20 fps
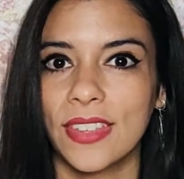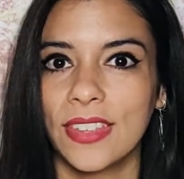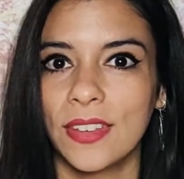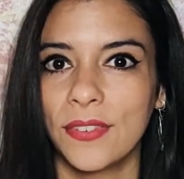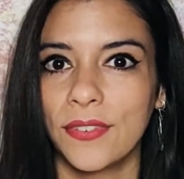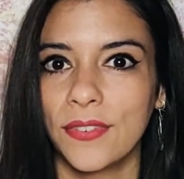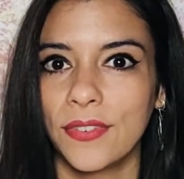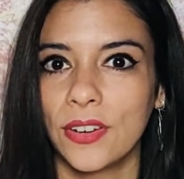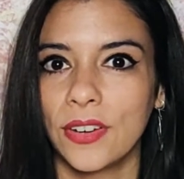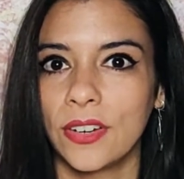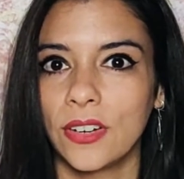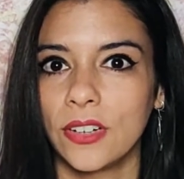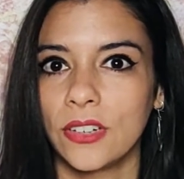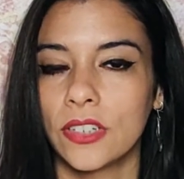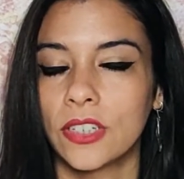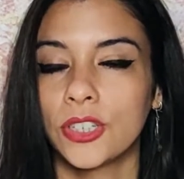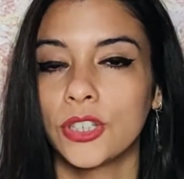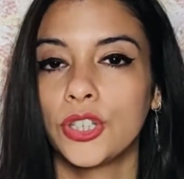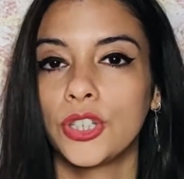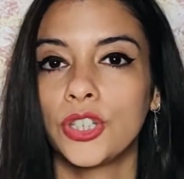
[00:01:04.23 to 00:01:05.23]
the
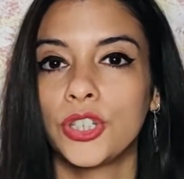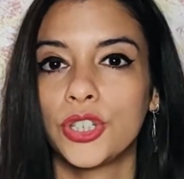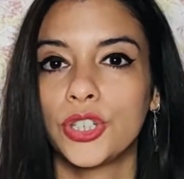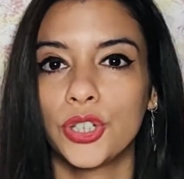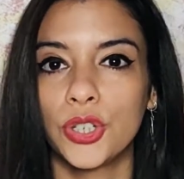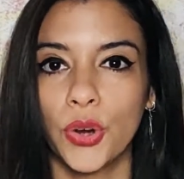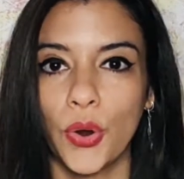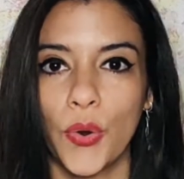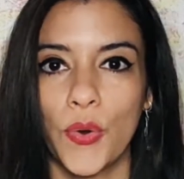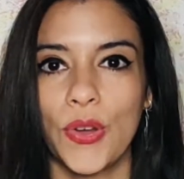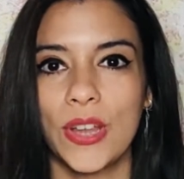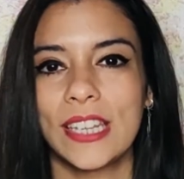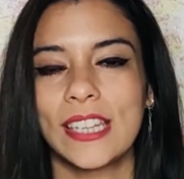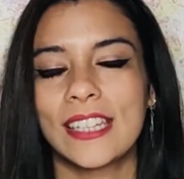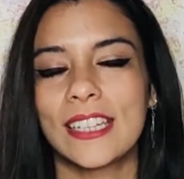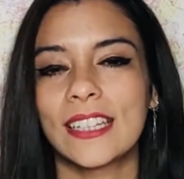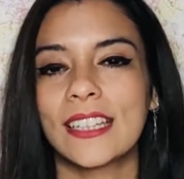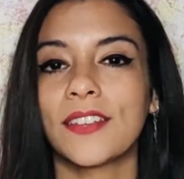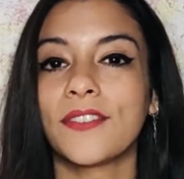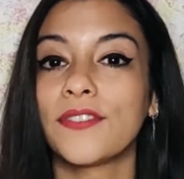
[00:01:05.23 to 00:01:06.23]
first choice
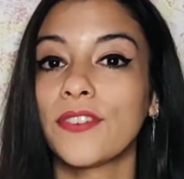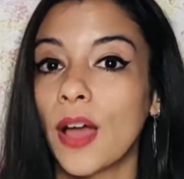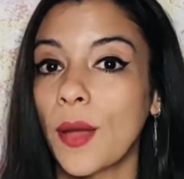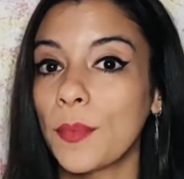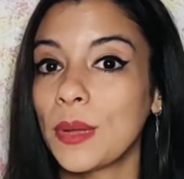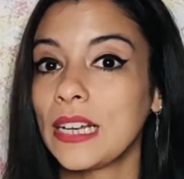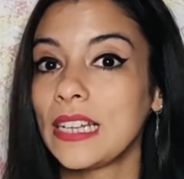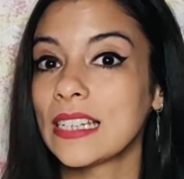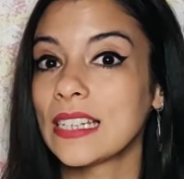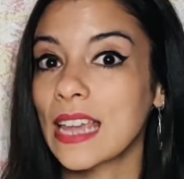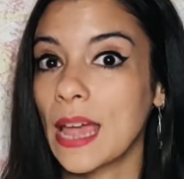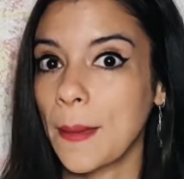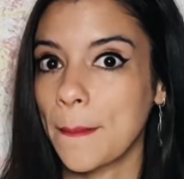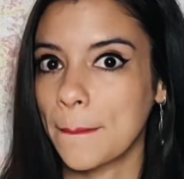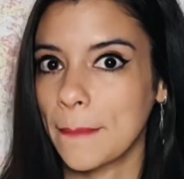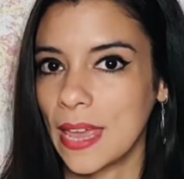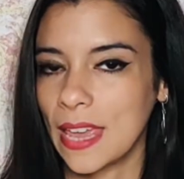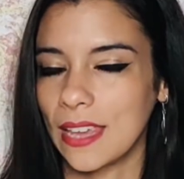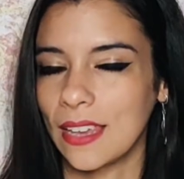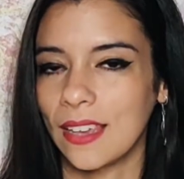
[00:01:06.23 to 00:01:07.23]
that the families
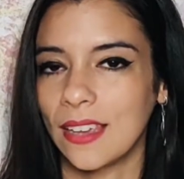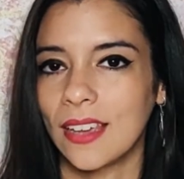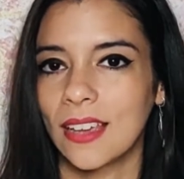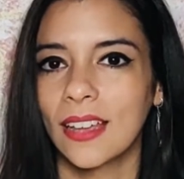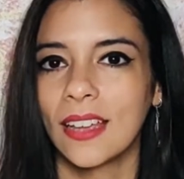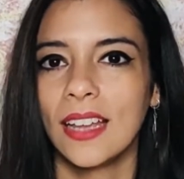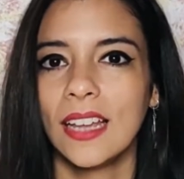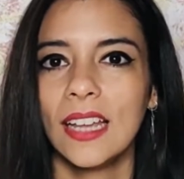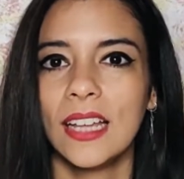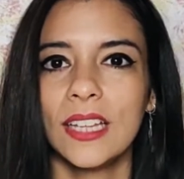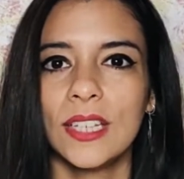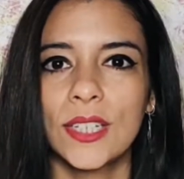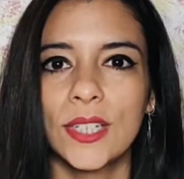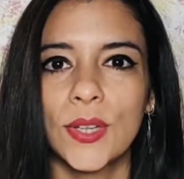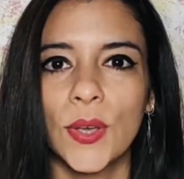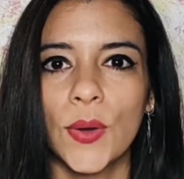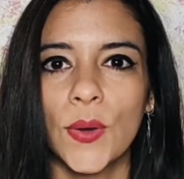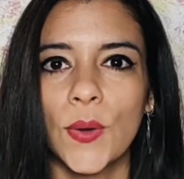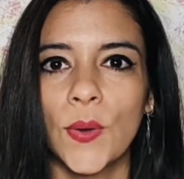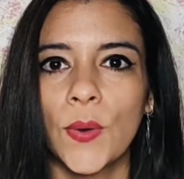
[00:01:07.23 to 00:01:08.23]
can make.
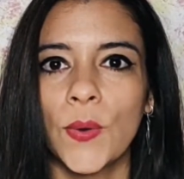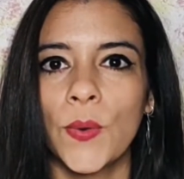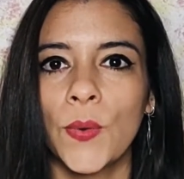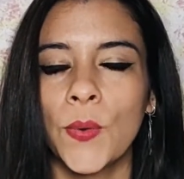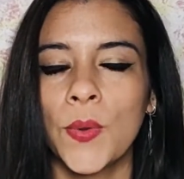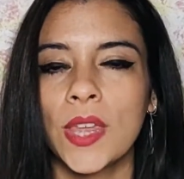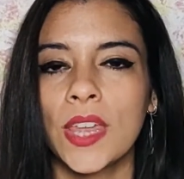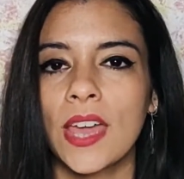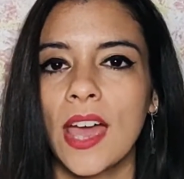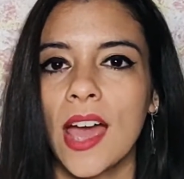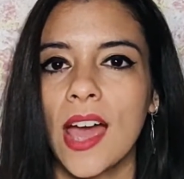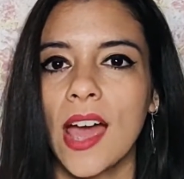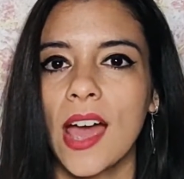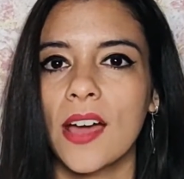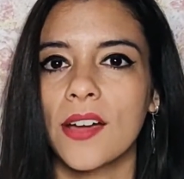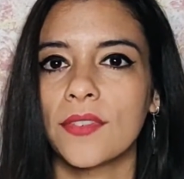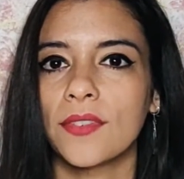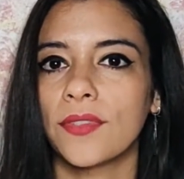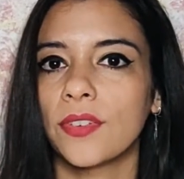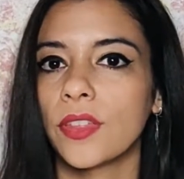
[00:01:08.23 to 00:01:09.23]
So we
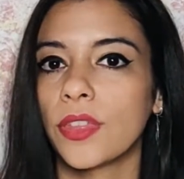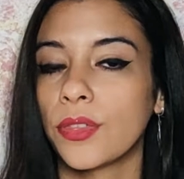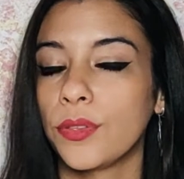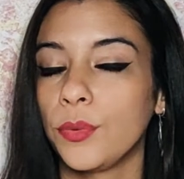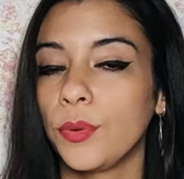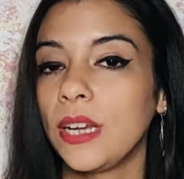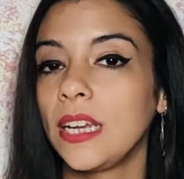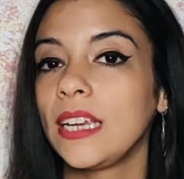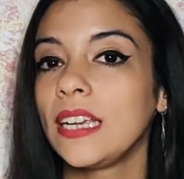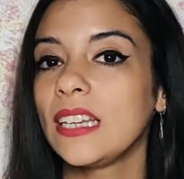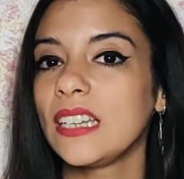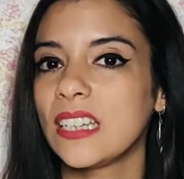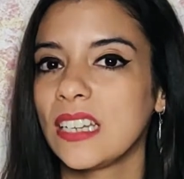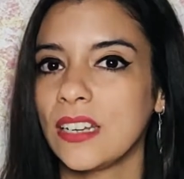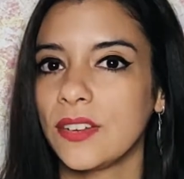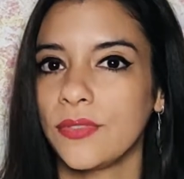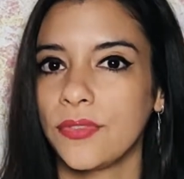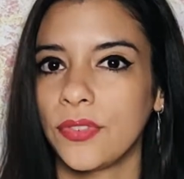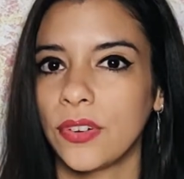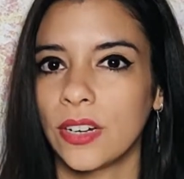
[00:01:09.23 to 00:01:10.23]
have three
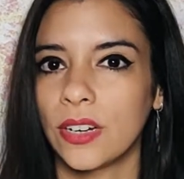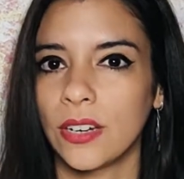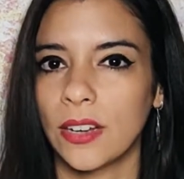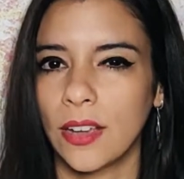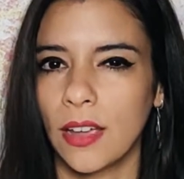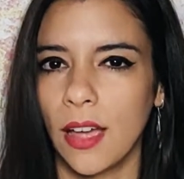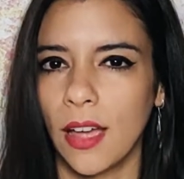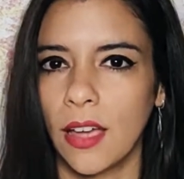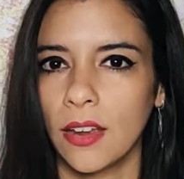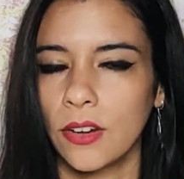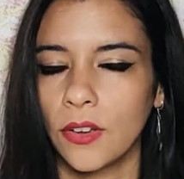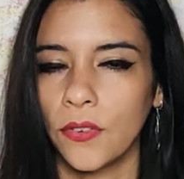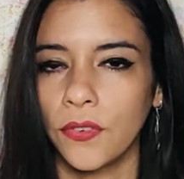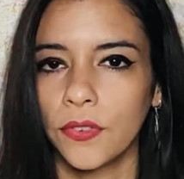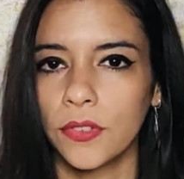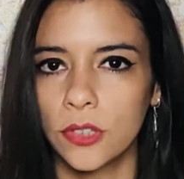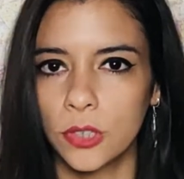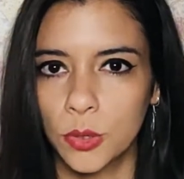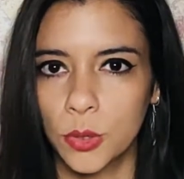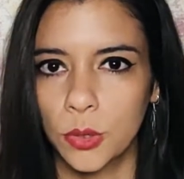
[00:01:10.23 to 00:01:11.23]
different kind of
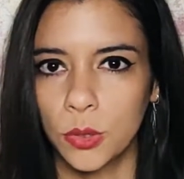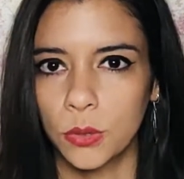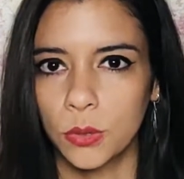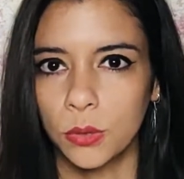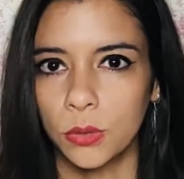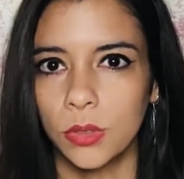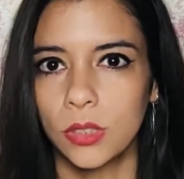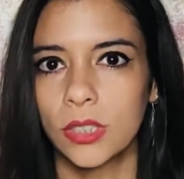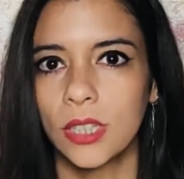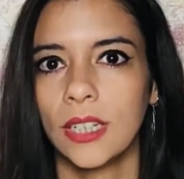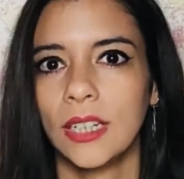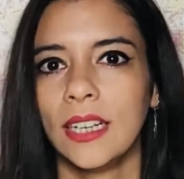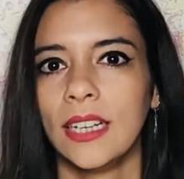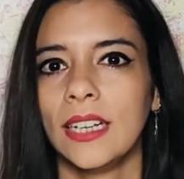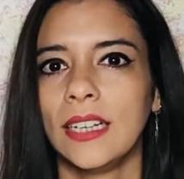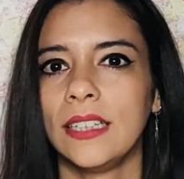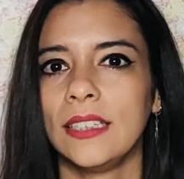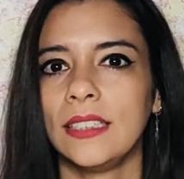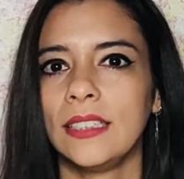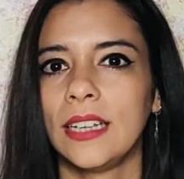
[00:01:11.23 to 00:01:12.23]
schools.
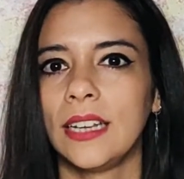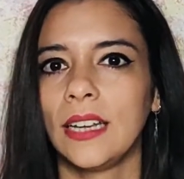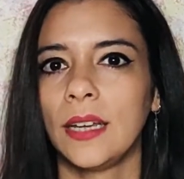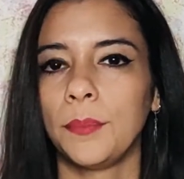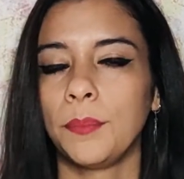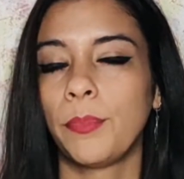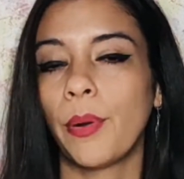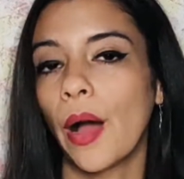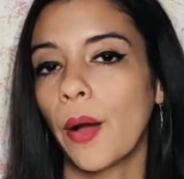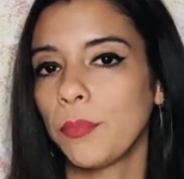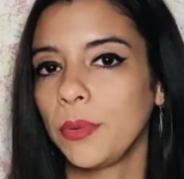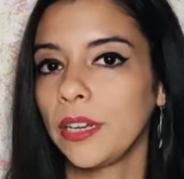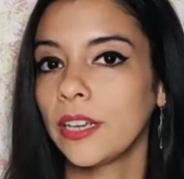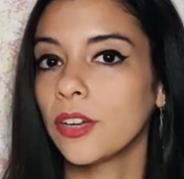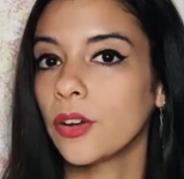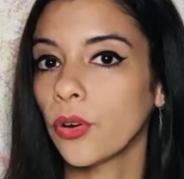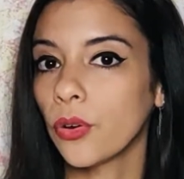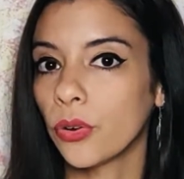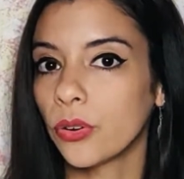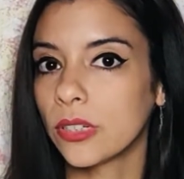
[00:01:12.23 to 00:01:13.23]
The
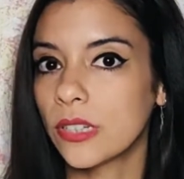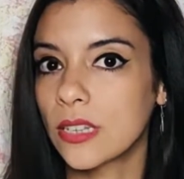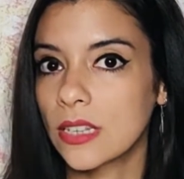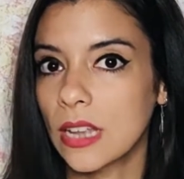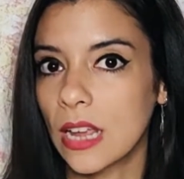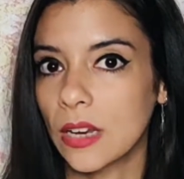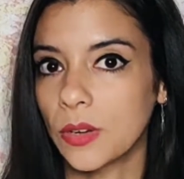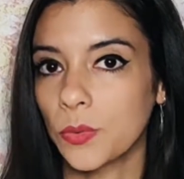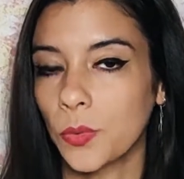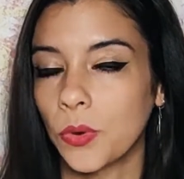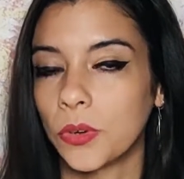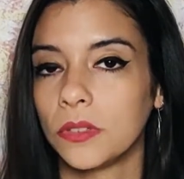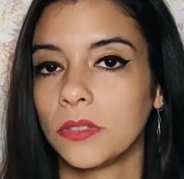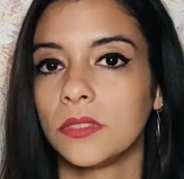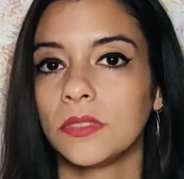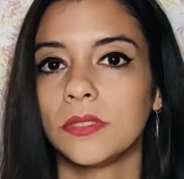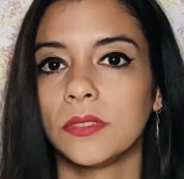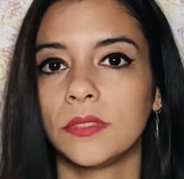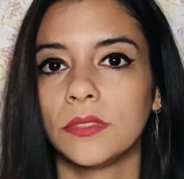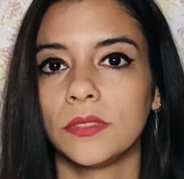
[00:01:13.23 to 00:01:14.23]
public or state
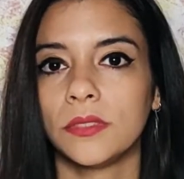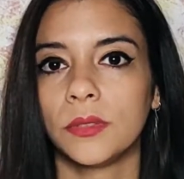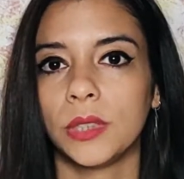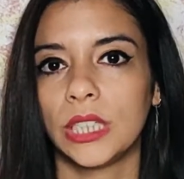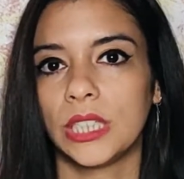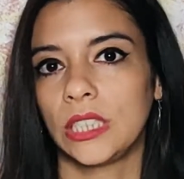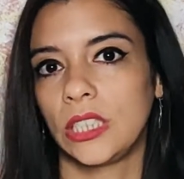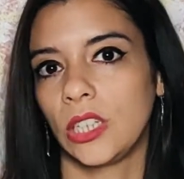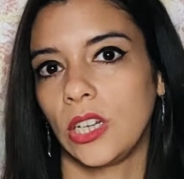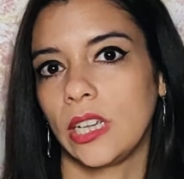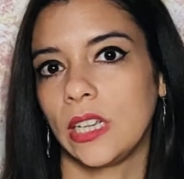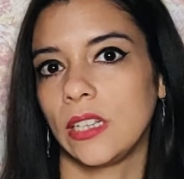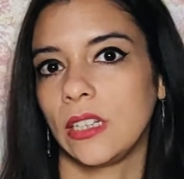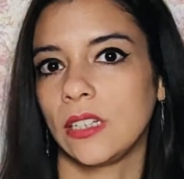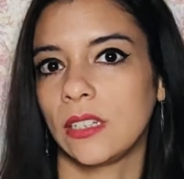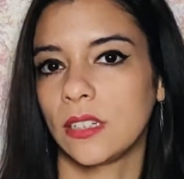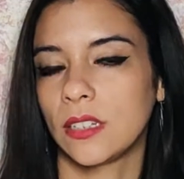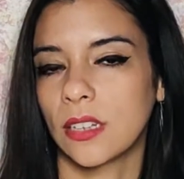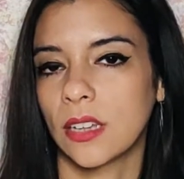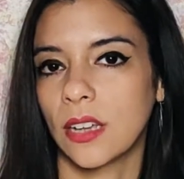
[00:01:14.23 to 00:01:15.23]
one, which
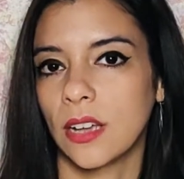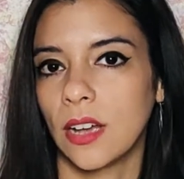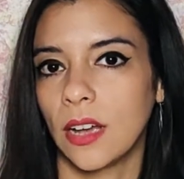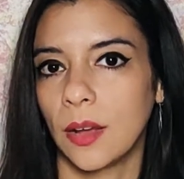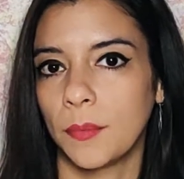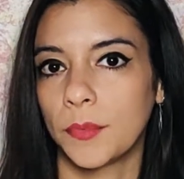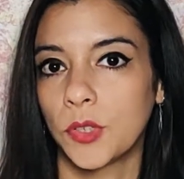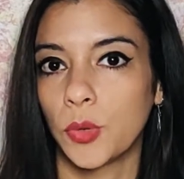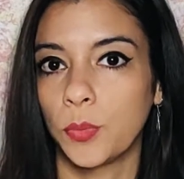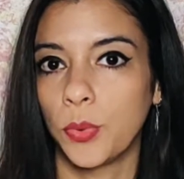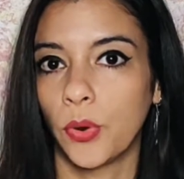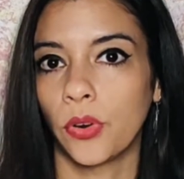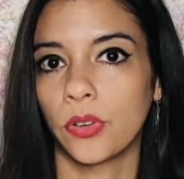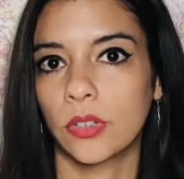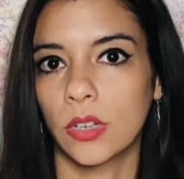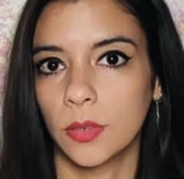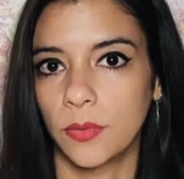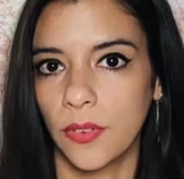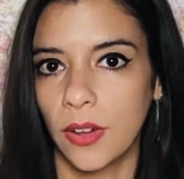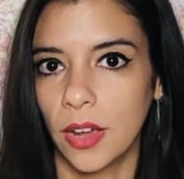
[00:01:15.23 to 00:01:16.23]
is
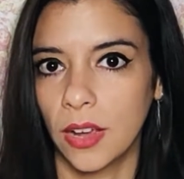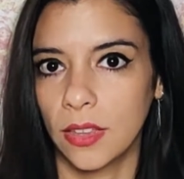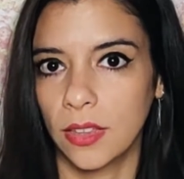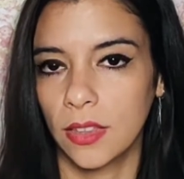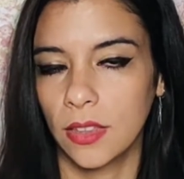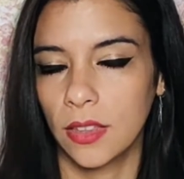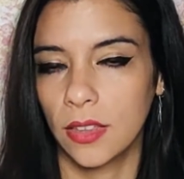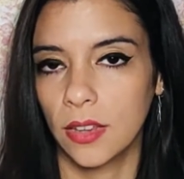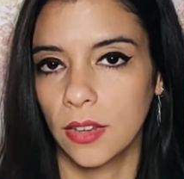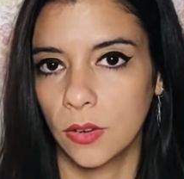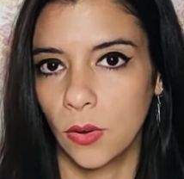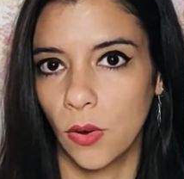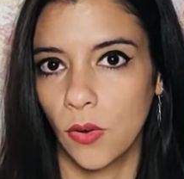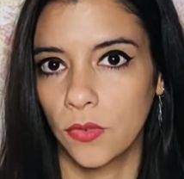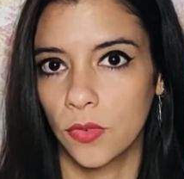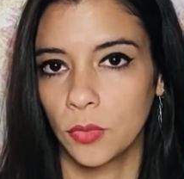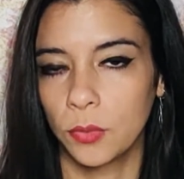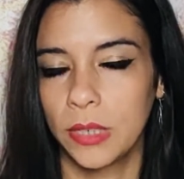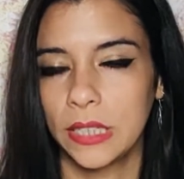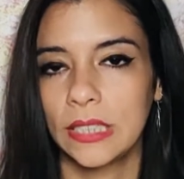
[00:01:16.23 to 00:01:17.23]
supported by the
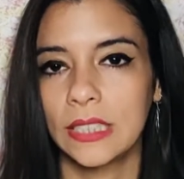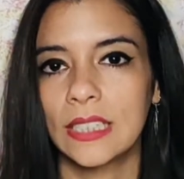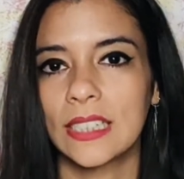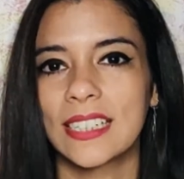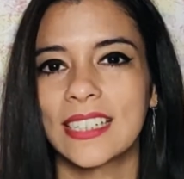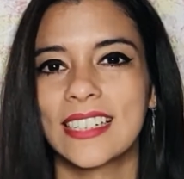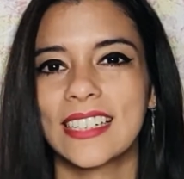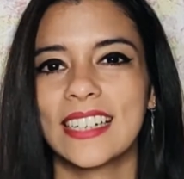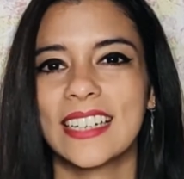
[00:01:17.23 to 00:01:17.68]
government.